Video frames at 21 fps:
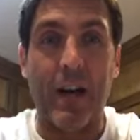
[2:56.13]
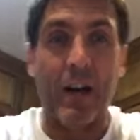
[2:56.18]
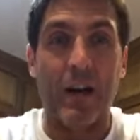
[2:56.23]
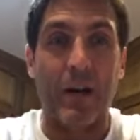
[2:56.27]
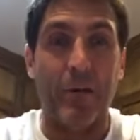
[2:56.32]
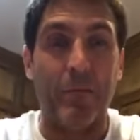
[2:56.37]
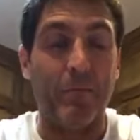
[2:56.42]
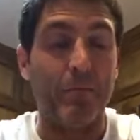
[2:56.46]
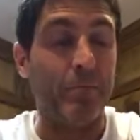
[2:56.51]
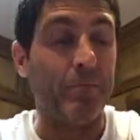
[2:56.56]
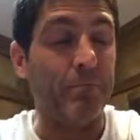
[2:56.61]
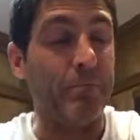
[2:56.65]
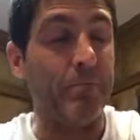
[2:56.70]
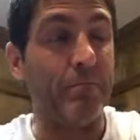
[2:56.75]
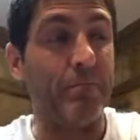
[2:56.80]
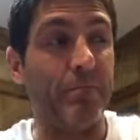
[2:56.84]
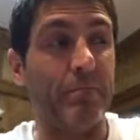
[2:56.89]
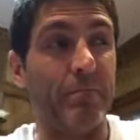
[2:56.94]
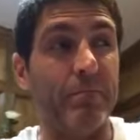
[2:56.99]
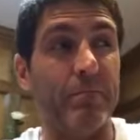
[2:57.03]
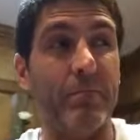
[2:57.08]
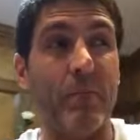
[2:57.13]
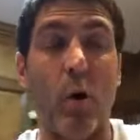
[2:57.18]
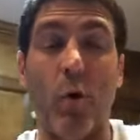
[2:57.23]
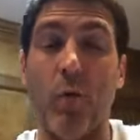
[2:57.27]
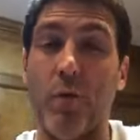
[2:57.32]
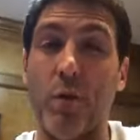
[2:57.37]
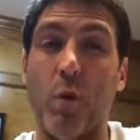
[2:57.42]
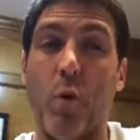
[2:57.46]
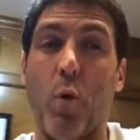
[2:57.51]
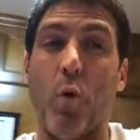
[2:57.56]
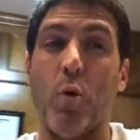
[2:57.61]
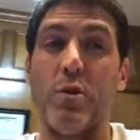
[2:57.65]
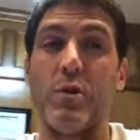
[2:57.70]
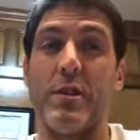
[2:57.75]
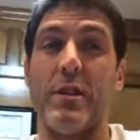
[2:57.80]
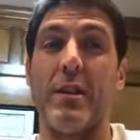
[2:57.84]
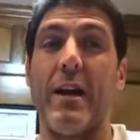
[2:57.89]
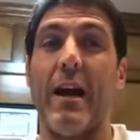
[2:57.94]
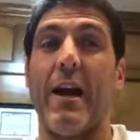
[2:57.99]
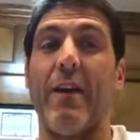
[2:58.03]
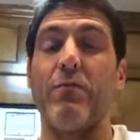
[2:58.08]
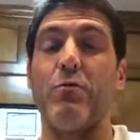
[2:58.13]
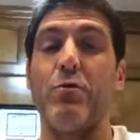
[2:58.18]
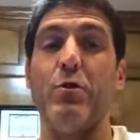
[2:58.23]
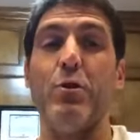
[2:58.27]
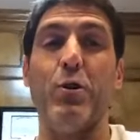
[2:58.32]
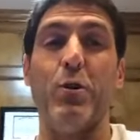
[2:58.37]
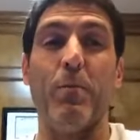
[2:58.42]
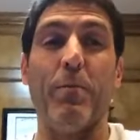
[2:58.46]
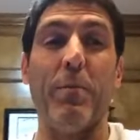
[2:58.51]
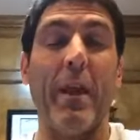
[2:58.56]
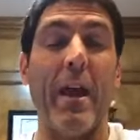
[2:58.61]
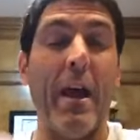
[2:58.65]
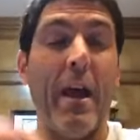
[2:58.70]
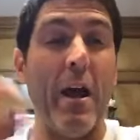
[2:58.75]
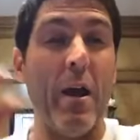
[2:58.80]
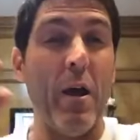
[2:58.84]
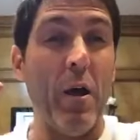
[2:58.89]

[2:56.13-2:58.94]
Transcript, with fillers: um, over the course of the afternoon.